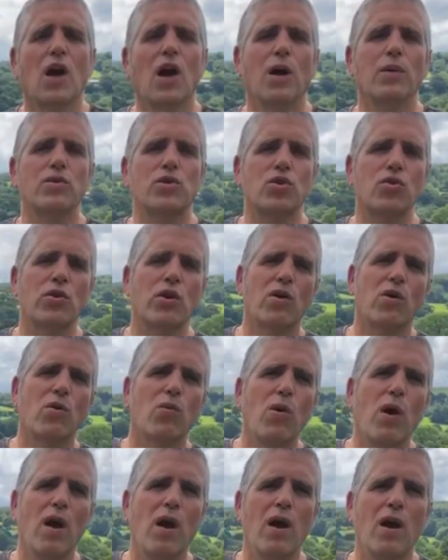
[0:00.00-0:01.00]
I'm sure you're
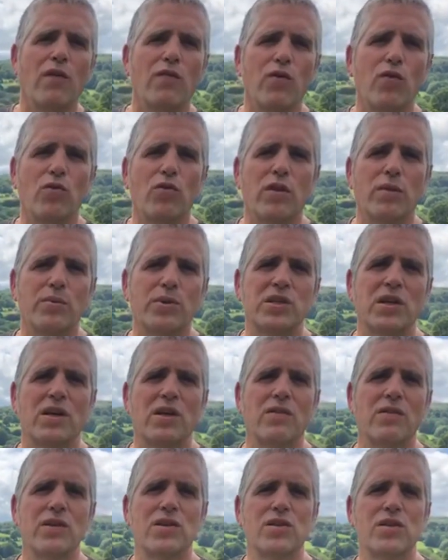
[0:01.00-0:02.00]
aware of all of the
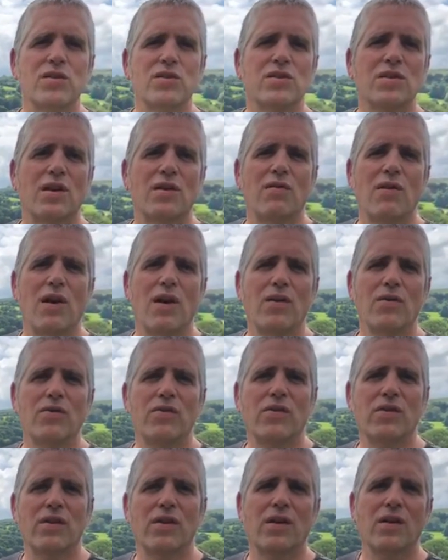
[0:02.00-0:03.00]
particular issues
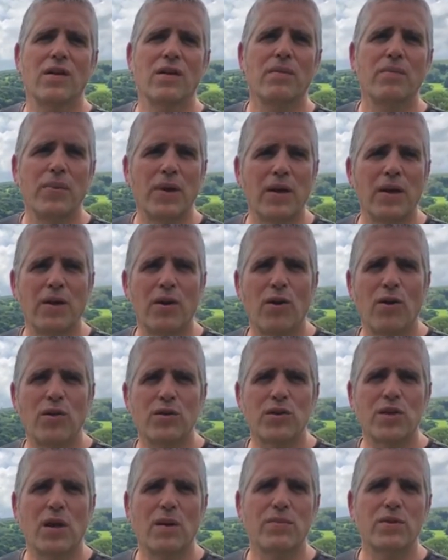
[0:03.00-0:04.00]
around being in a
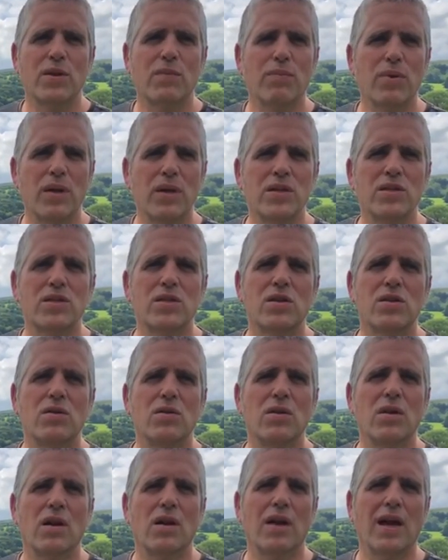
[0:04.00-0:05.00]
hot tub, so please
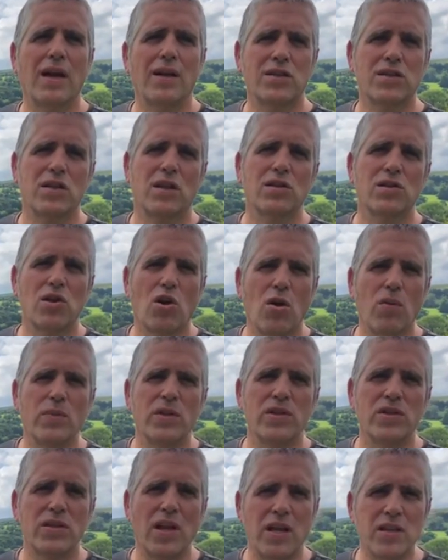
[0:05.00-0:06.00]
do exercise
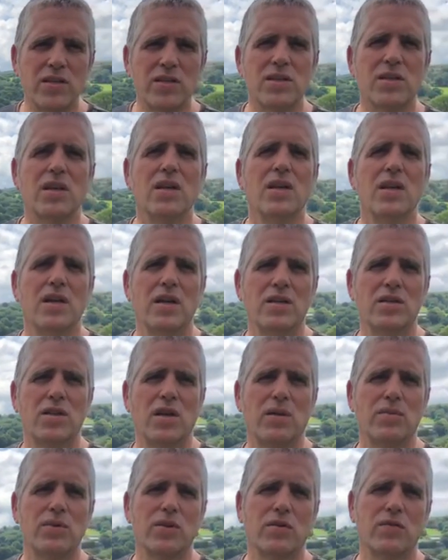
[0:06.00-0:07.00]
common sense in
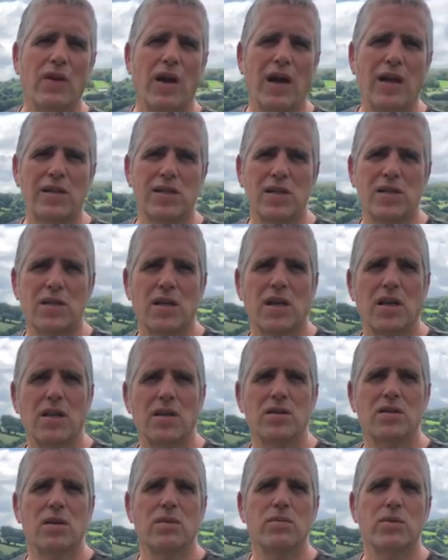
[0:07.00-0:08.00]
terms of accessing it
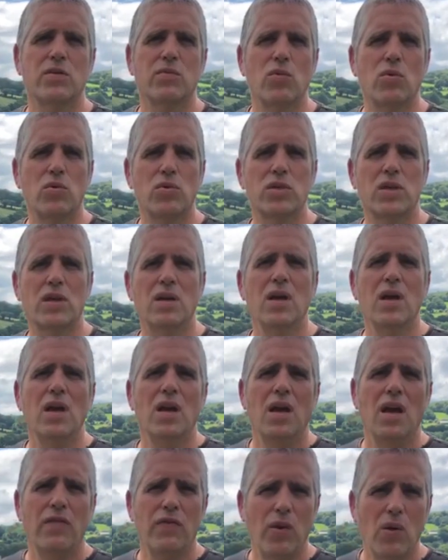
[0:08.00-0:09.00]
in terms of water.
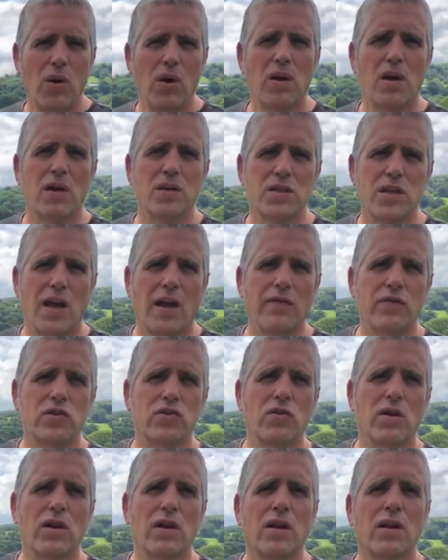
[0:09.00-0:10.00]
If you are going to have a
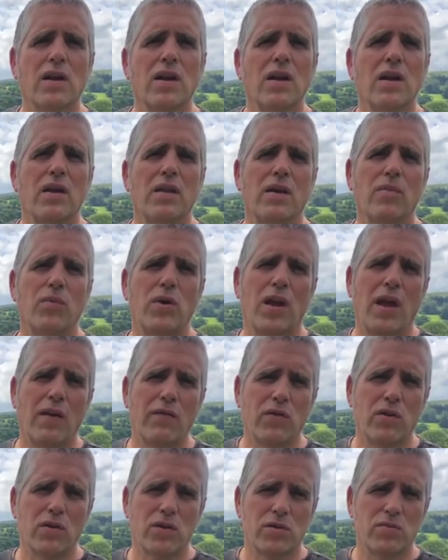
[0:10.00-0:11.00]
drink, then we
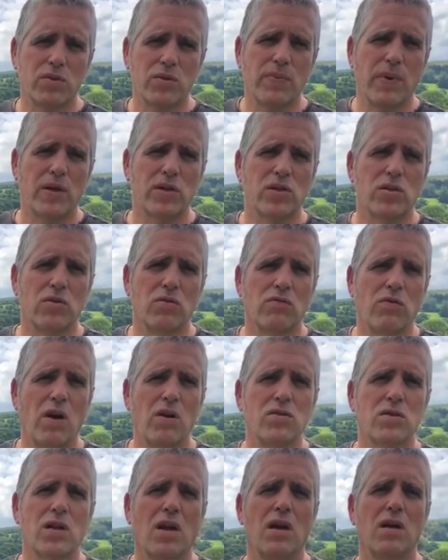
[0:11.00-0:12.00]
have got some special
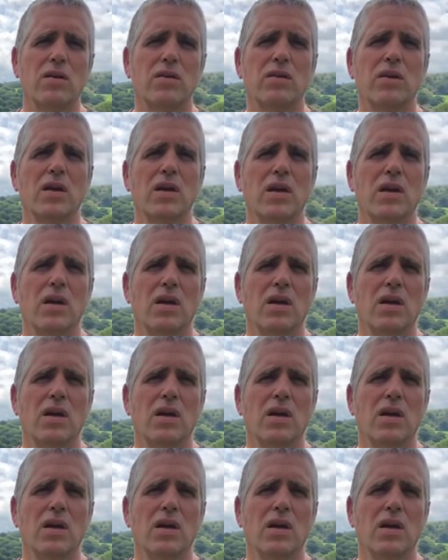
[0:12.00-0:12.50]
rose-coloured